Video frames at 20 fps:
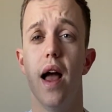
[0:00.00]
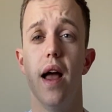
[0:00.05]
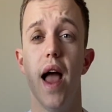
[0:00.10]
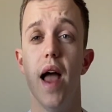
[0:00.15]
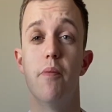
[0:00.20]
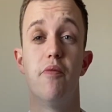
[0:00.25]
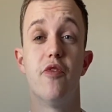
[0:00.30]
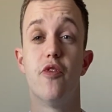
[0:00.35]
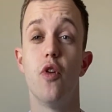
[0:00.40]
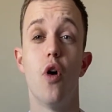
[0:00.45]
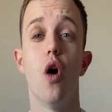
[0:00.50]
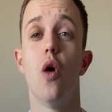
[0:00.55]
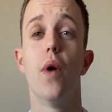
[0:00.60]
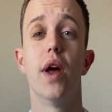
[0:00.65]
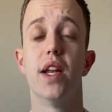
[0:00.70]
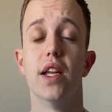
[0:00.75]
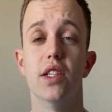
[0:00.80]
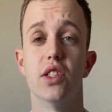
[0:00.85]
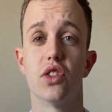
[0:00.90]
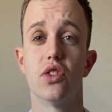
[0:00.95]
photo
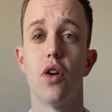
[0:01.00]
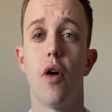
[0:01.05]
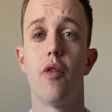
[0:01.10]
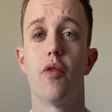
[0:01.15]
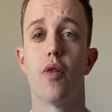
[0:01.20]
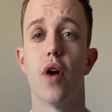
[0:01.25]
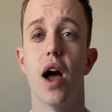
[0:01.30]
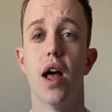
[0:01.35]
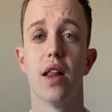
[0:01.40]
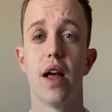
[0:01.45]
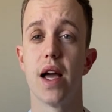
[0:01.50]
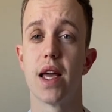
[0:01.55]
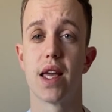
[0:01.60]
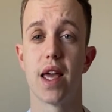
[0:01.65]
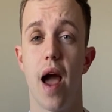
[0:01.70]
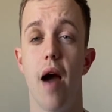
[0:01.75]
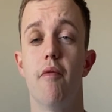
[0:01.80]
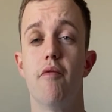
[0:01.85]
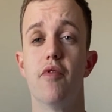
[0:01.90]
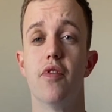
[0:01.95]
editing software like
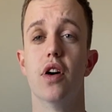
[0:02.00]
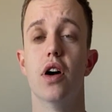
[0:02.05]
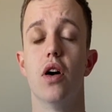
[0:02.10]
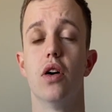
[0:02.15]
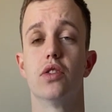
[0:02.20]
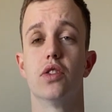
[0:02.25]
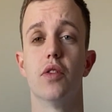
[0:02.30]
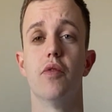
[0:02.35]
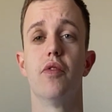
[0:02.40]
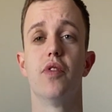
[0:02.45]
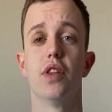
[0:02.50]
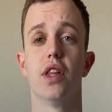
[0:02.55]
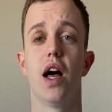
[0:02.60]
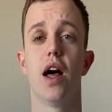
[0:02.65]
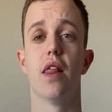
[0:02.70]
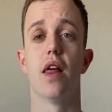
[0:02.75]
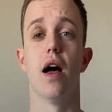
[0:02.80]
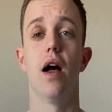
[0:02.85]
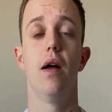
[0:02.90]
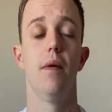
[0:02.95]
Canva or something like
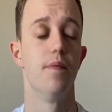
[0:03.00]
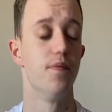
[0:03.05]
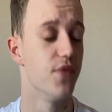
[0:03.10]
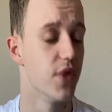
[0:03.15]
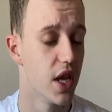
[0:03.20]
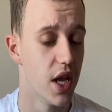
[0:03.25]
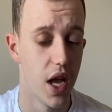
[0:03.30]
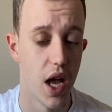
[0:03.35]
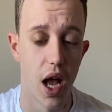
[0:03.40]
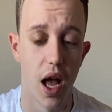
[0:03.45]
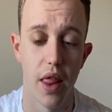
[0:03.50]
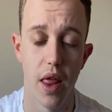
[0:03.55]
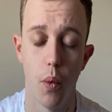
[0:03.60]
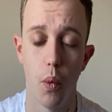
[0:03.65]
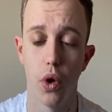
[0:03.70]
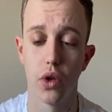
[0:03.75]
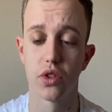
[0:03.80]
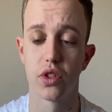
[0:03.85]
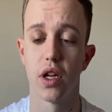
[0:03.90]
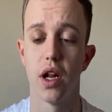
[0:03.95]
that, and then
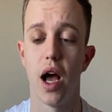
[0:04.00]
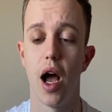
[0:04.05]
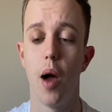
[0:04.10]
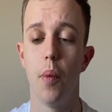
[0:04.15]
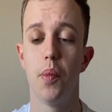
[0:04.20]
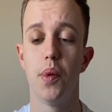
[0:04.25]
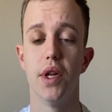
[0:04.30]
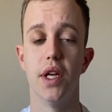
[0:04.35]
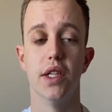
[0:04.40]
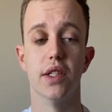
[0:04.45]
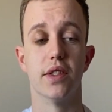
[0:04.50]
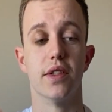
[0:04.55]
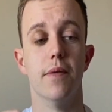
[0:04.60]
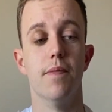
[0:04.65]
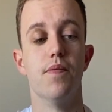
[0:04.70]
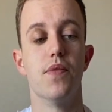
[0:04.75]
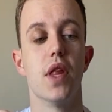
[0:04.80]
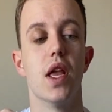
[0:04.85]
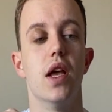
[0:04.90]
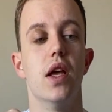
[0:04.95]
what's going to happen is
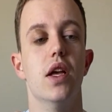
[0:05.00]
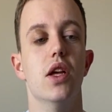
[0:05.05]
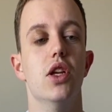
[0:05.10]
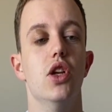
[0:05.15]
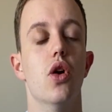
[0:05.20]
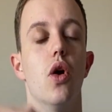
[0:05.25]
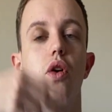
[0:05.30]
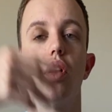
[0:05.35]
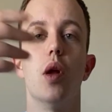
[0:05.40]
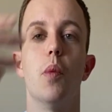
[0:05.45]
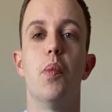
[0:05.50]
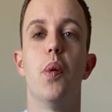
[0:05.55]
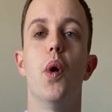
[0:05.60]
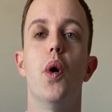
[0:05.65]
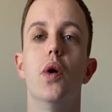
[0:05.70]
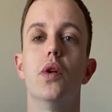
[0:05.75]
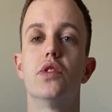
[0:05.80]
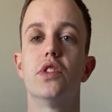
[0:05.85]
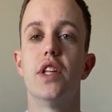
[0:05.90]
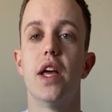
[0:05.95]
you're going to
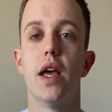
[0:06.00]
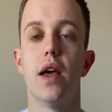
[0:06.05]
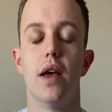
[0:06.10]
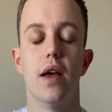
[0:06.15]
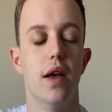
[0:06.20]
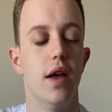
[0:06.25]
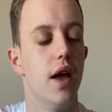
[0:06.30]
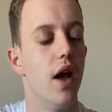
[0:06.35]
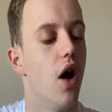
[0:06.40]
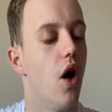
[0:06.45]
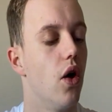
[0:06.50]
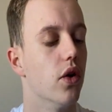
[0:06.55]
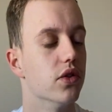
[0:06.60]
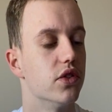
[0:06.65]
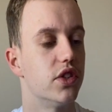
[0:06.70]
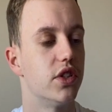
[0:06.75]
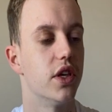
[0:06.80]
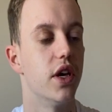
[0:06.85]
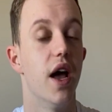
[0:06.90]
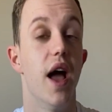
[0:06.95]
post it
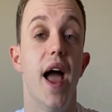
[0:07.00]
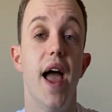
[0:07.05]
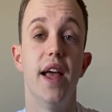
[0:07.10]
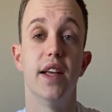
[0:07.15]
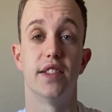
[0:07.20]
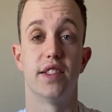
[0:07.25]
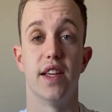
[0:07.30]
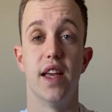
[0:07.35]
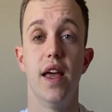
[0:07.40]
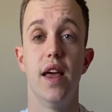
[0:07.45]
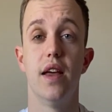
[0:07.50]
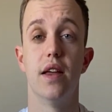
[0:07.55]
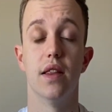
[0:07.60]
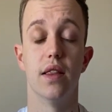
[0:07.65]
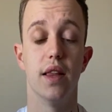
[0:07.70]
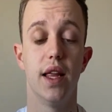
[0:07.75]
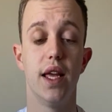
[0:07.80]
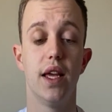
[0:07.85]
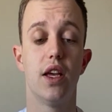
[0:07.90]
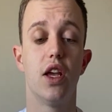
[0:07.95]
onto Etsy,
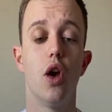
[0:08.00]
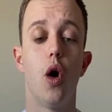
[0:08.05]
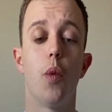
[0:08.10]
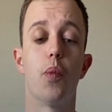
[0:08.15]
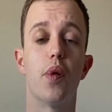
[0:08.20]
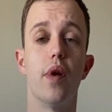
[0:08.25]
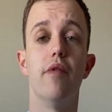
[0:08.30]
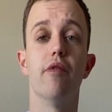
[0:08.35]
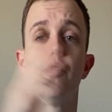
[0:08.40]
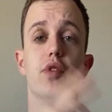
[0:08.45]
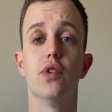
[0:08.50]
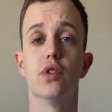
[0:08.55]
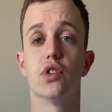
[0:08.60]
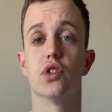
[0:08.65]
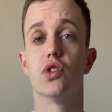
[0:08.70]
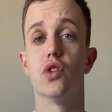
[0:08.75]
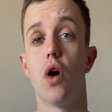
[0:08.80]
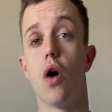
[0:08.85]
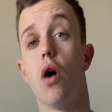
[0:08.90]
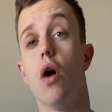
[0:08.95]
link your Printful
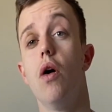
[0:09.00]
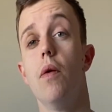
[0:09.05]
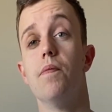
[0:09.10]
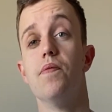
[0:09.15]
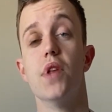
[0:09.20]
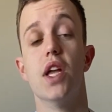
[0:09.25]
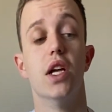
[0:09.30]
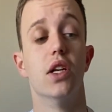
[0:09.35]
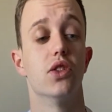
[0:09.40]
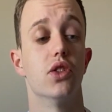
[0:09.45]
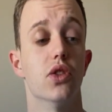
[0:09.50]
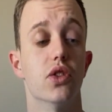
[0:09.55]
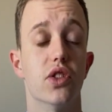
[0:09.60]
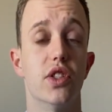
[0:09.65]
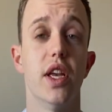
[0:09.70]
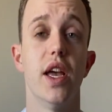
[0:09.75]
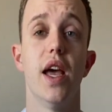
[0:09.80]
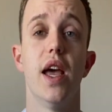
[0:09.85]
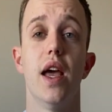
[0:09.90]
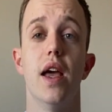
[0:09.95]
store. So
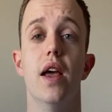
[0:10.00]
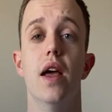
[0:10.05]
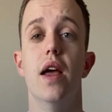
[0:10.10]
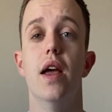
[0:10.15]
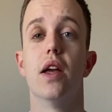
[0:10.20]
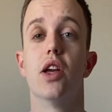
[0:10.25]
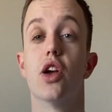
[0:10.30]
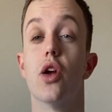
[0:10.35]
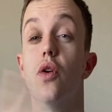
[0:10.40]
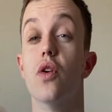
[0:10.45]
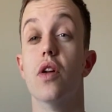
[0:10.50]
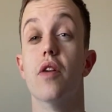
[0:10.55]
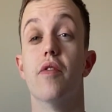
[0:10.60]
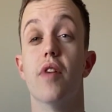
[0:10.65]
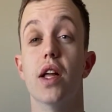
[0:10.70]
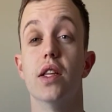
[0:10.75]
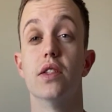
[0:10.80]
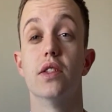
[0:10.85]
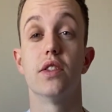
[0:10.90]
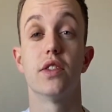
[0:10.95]
say current
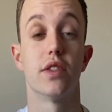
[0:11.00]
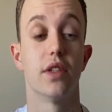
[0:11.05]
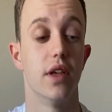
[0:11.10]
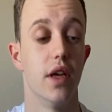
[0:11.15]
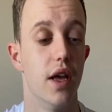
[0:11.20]
events,